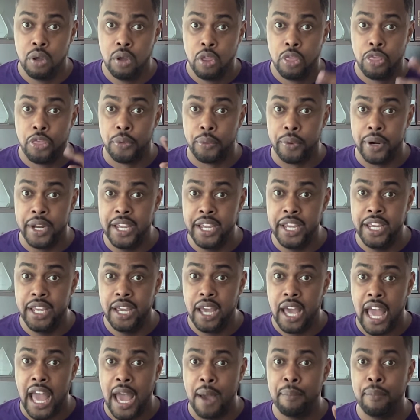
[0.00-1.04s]

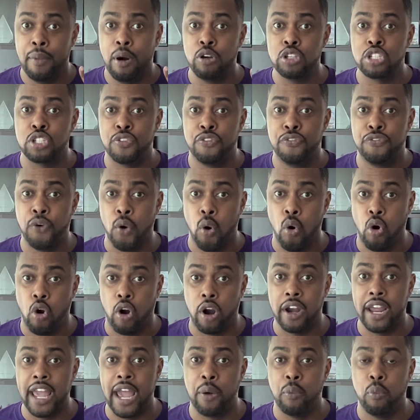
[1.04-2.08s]
3, at most
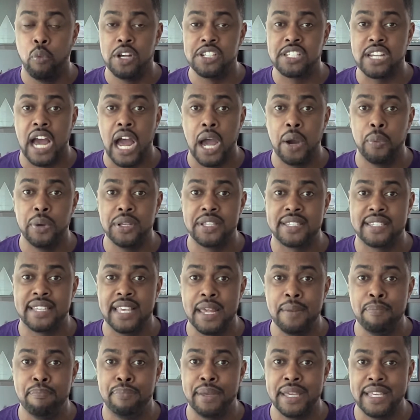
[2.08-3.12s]
4, at which I would
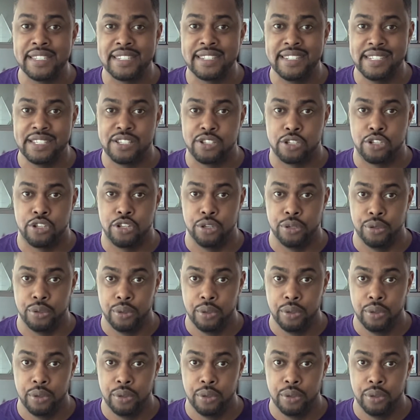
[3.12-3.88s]
send business to,